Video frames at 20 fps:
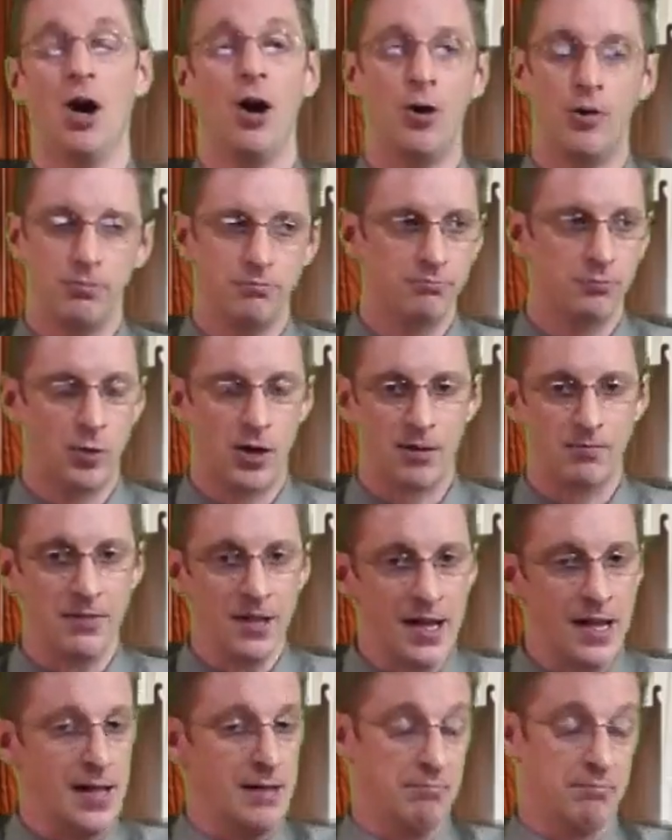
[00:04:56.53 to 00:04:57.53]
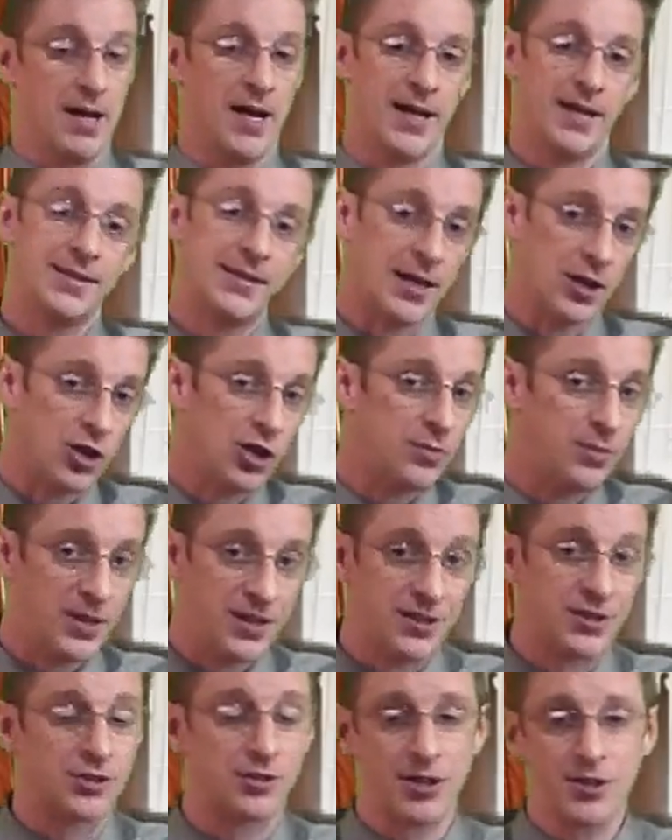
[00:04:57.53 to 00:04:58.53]
Oh, well, I guess that could
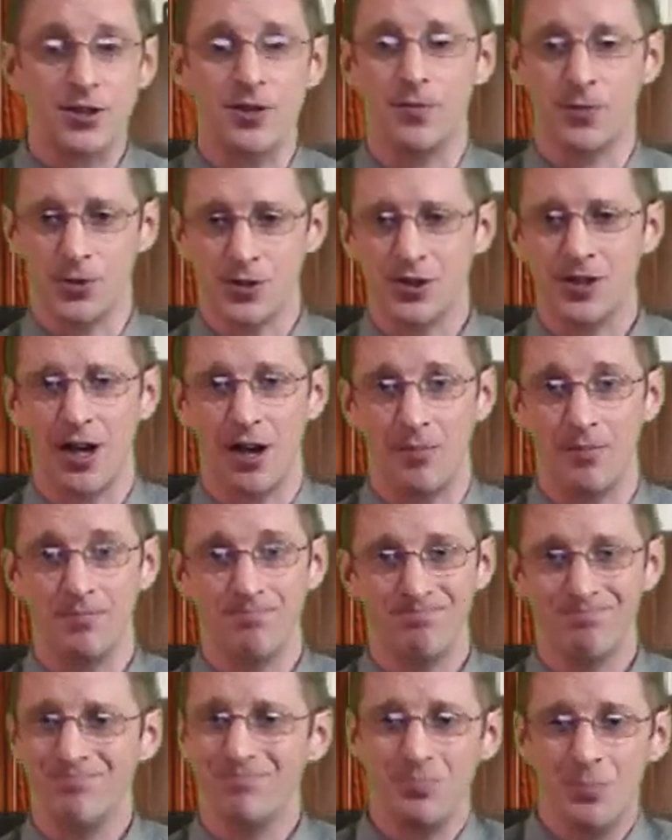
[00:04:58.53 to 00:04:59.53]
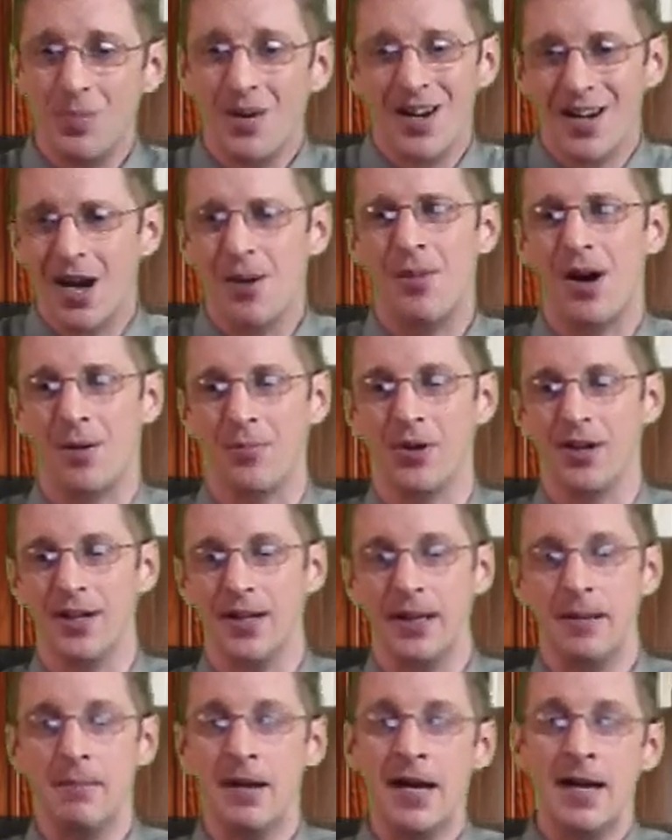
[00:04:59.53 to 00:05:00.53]
be distressing for some. But come on,
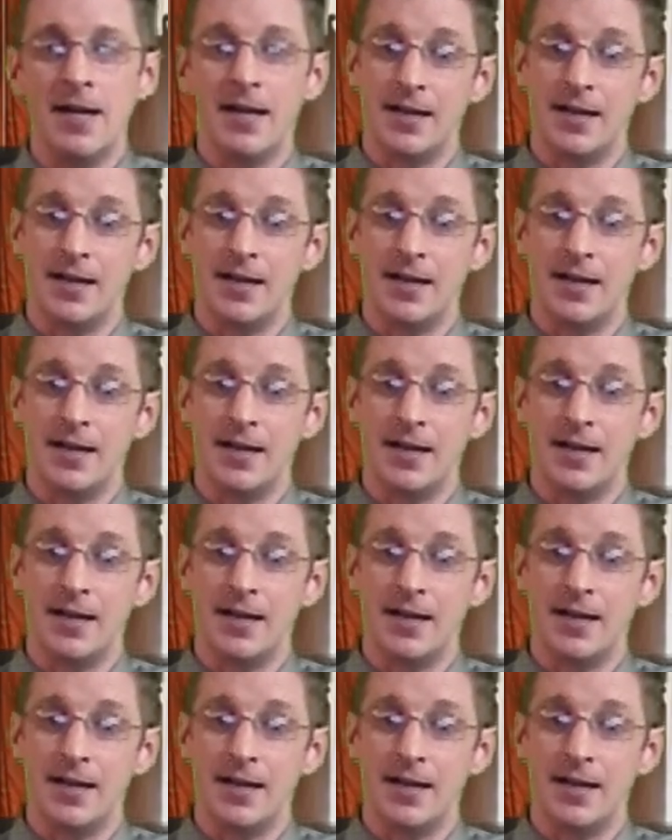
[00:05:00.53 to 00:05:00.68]
Brittany.